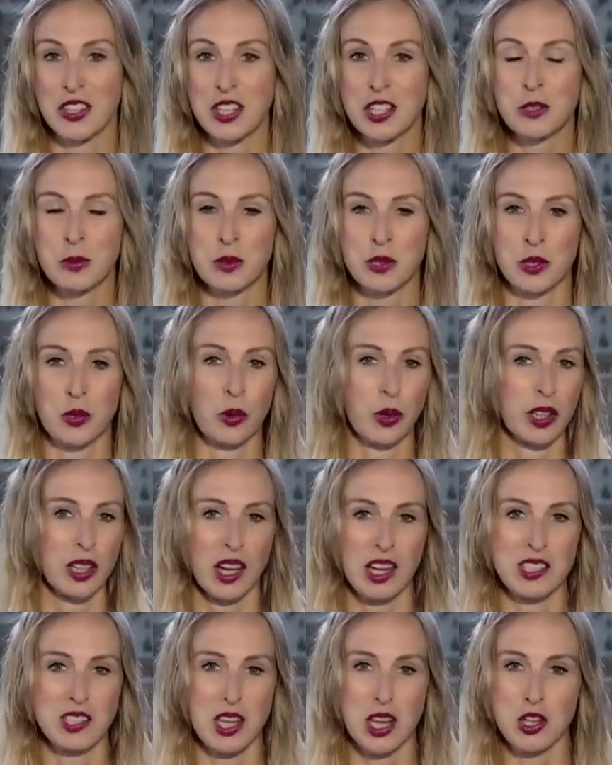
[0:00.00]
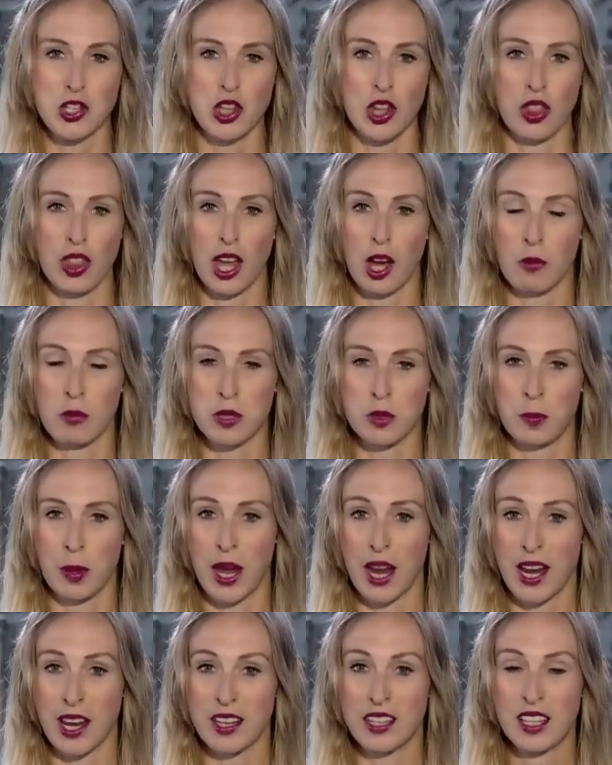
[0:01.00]
this was an organization that was
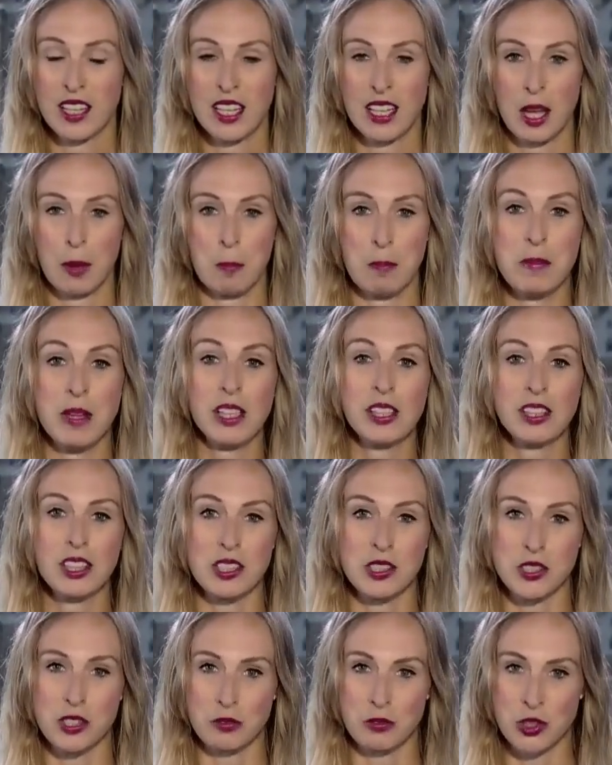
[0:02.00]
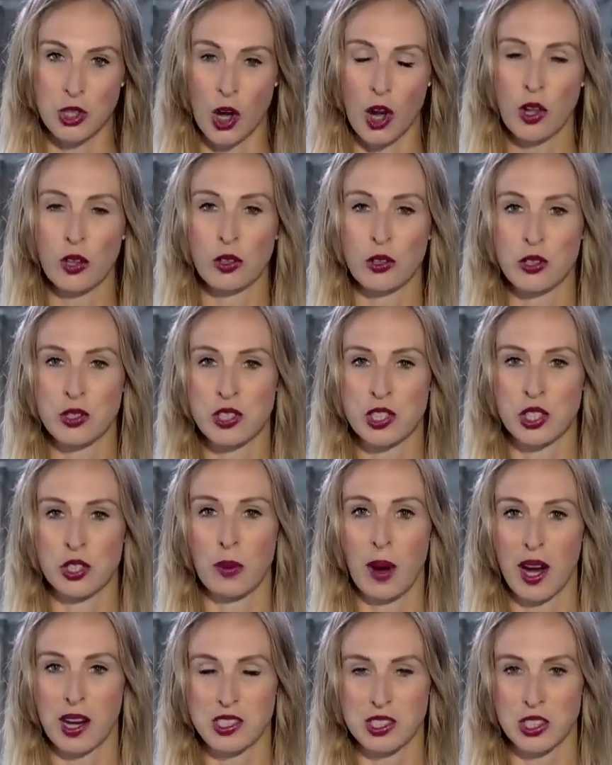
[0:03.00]
paid millions of dollars to
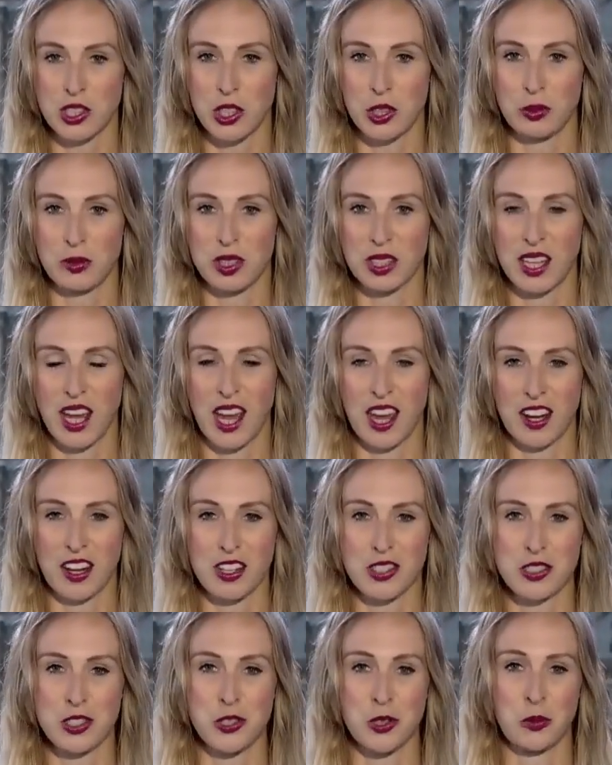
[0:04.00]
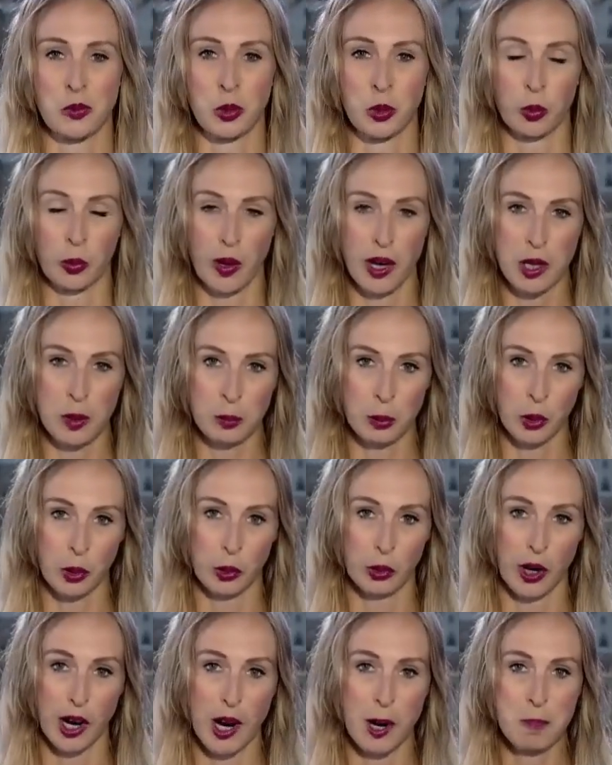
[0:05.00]
execute the Canada Student Grant
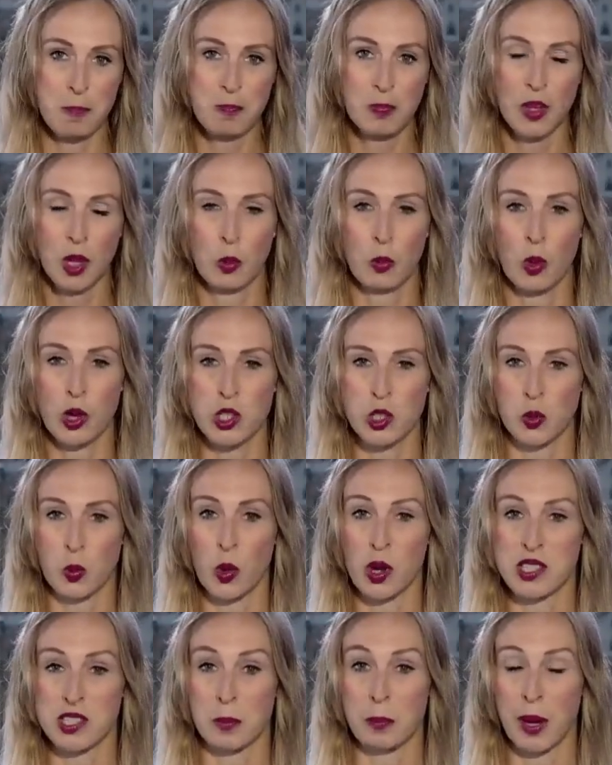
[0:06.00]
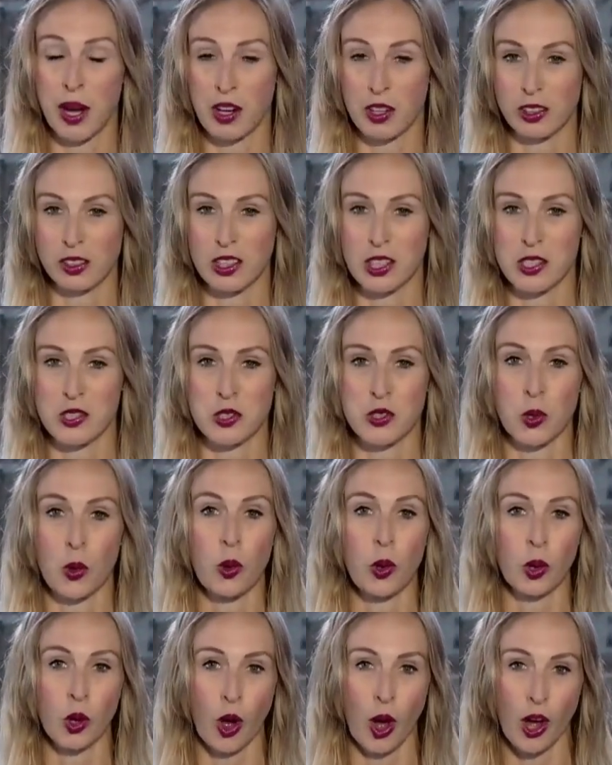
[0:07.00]
Program, which was apparently
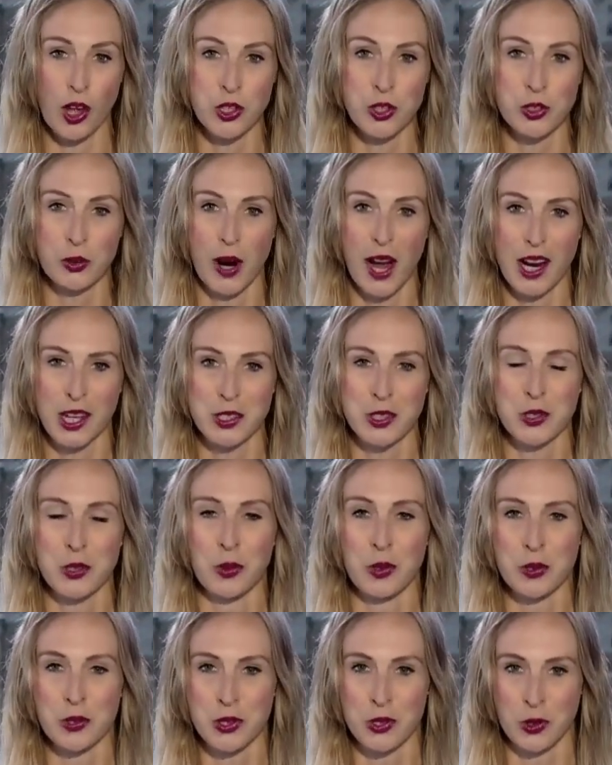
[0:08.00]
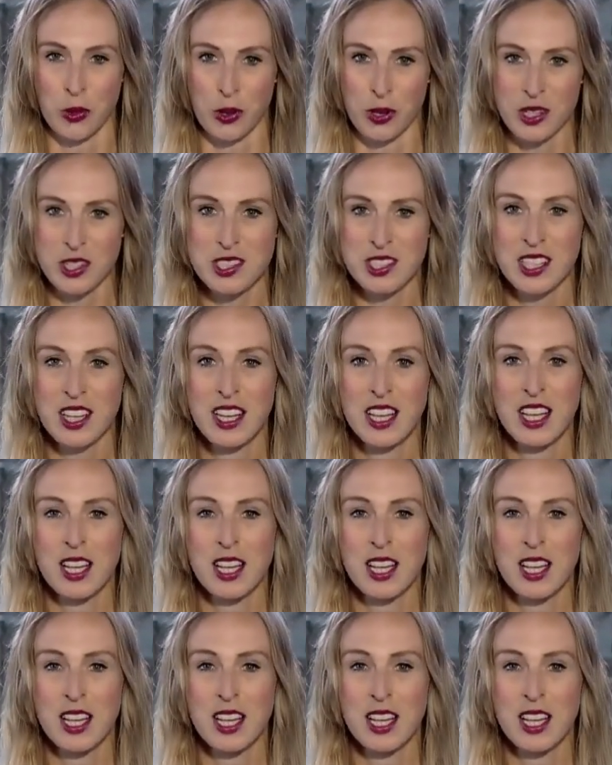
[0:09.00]
sole contract, sole sourced